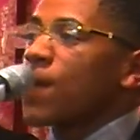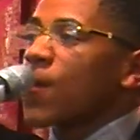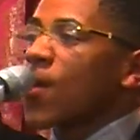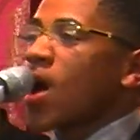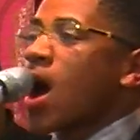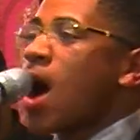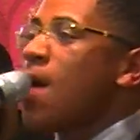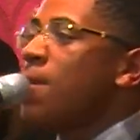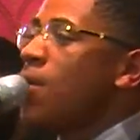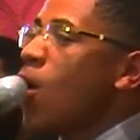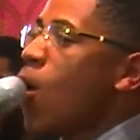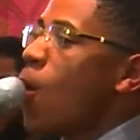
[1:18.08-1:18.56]

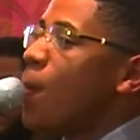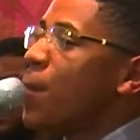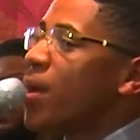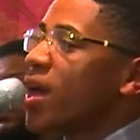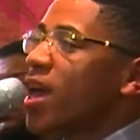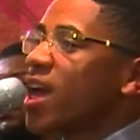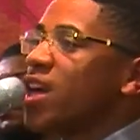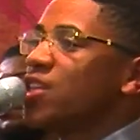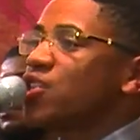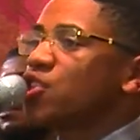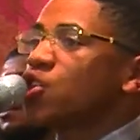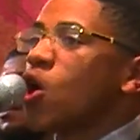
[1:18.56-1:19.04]
Come on,
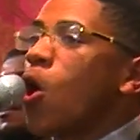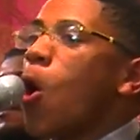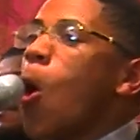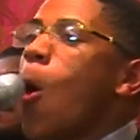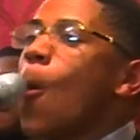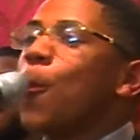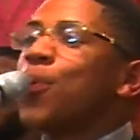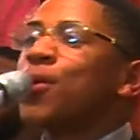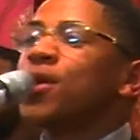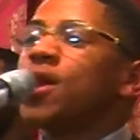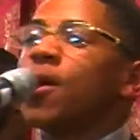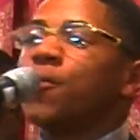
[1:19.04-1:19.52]
begin to
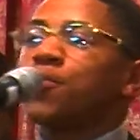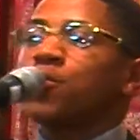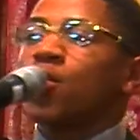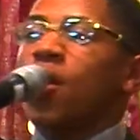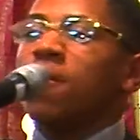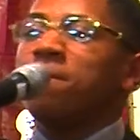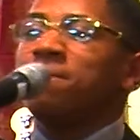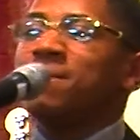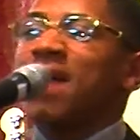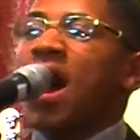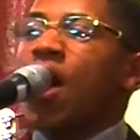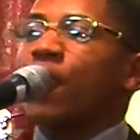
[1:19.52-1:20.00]
open up
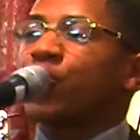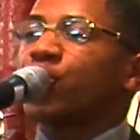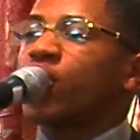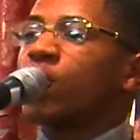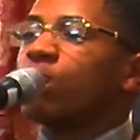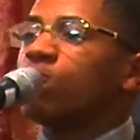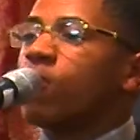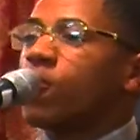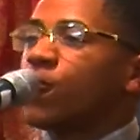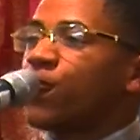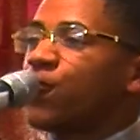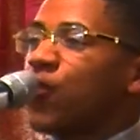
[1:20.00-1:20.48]
your mouth
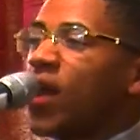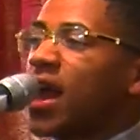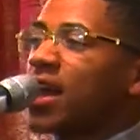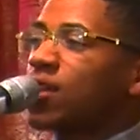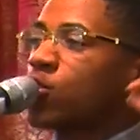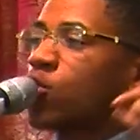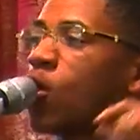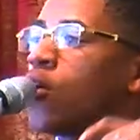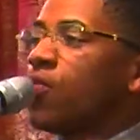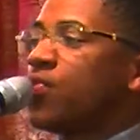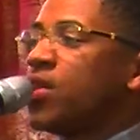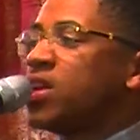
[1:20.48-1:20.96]
and
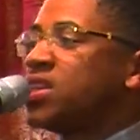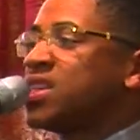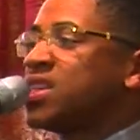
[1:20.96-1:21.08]
reflect on the